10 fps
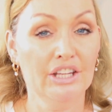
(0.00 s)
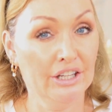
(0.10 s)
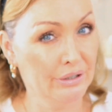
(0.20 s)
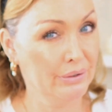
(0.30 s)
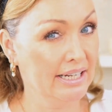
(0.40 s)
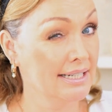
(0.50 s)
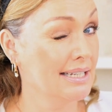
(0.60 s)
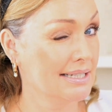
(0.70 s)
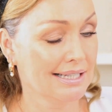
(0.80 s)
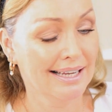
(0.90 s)
You know,
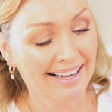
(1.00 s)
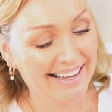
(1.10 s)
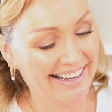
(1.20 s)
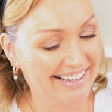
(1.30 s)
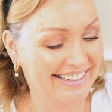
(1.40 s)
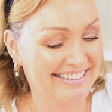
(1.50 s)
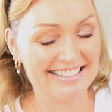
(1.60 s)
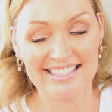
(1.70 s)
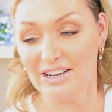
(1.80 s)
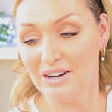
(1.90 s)
ladies.
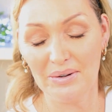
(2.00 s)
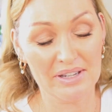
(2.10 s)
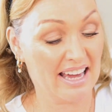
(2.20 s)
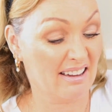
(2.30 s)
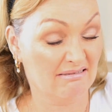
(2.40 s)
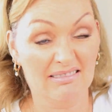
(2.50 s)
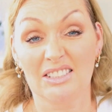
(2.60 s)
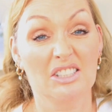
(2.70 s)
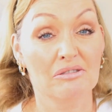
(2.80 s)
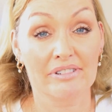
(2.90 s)
And so, yeah,
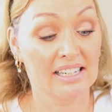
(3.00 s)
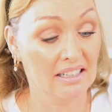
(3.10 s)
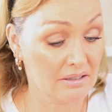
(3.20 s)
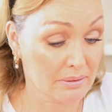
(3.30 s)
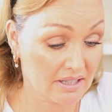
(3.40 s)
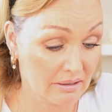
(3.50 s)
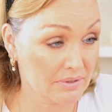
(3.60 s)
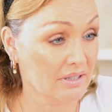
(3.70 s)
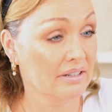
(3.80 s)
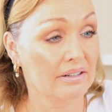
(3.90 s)
you don't really need to see
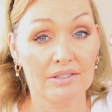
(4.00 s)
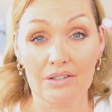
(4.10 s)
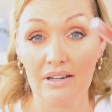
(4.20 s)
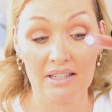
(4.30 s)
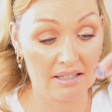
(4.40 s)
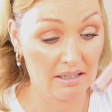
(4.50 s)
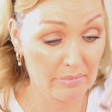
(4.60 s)
what's in here. Just lots of